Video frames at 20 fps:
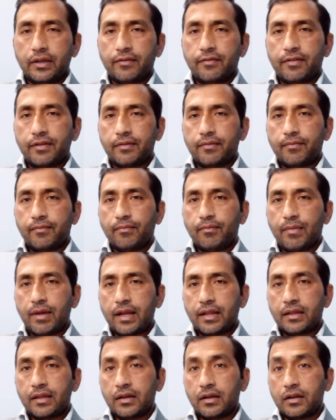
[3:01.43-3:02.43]
if a
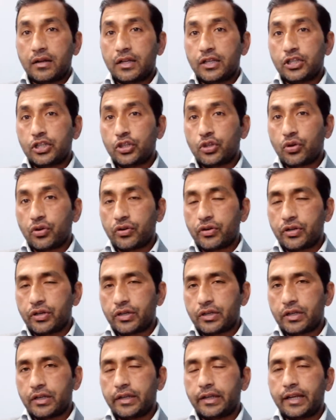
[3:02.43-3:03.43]
method is not
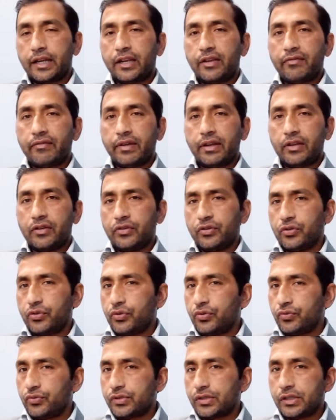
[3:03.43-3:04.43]
returning any value, you
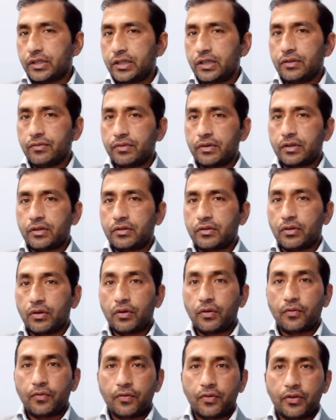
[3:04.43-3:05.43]
use a keyword
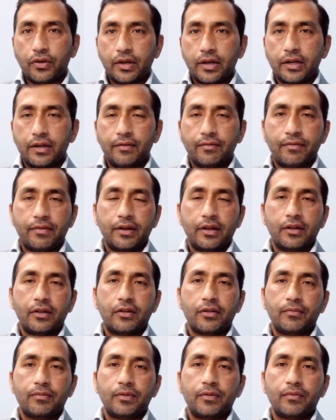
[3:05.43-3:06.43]
called void in
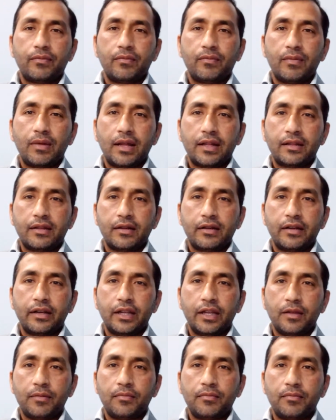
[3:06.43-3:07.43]
front of the method
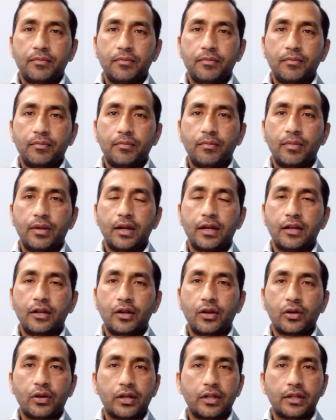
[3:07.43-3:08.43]
name,
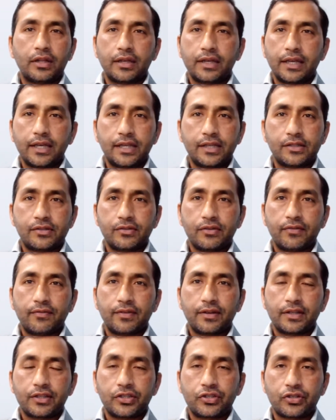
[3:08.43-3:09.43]
but not in the case of
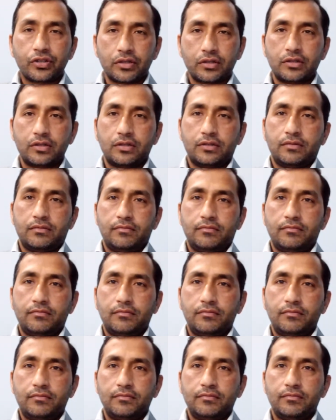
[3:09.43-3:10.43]
a constructor.
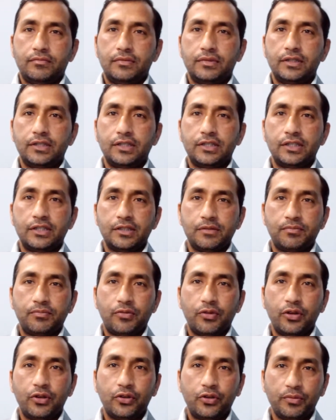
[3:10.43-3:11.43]
This is a
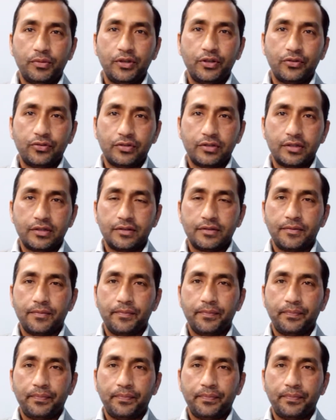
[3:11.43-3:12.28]
point to be noted.